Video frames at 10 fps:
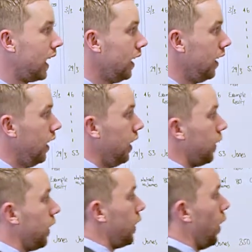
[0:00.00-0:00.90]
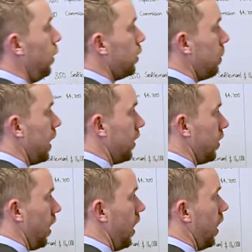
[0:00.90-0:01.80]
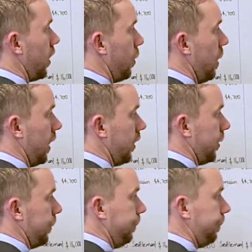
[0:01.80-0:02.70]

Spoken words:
out, that those amounts are correct.